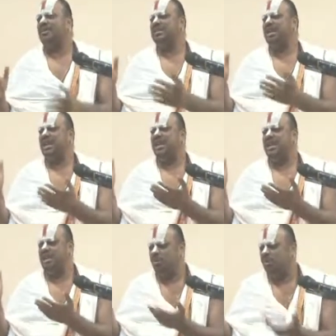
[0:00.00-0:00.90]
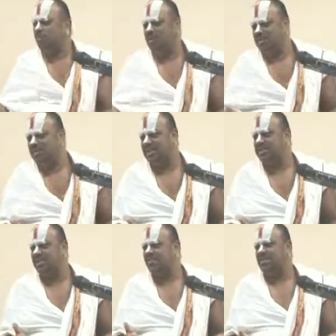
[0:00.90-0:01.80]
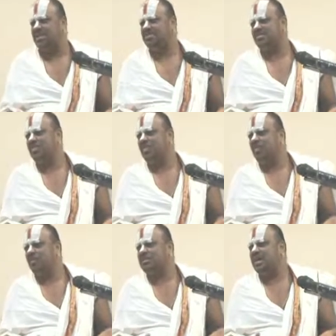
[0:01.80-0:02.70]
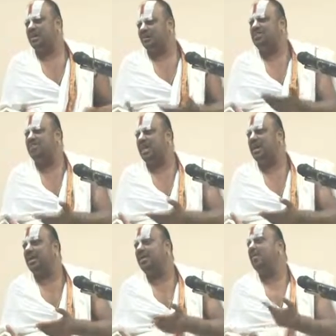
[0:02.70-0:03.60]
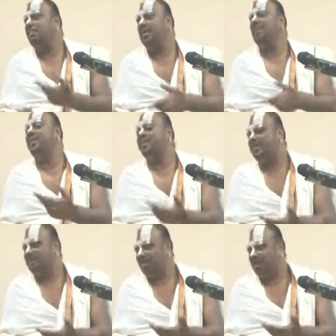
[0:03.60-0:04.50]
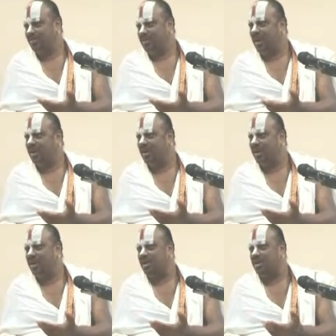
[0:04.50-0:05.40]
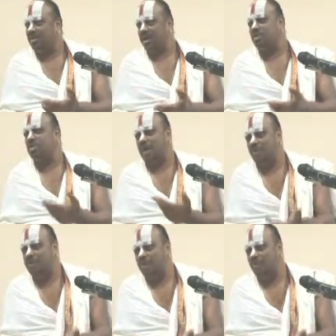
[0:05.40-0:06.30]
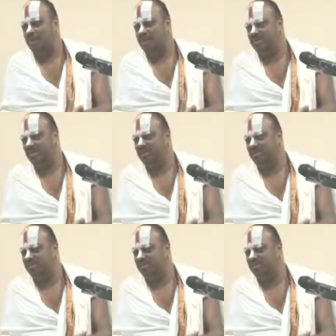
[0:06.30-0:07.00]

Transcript: Likewise, there are innumerable such divisions which they are believing that they are yet to come in various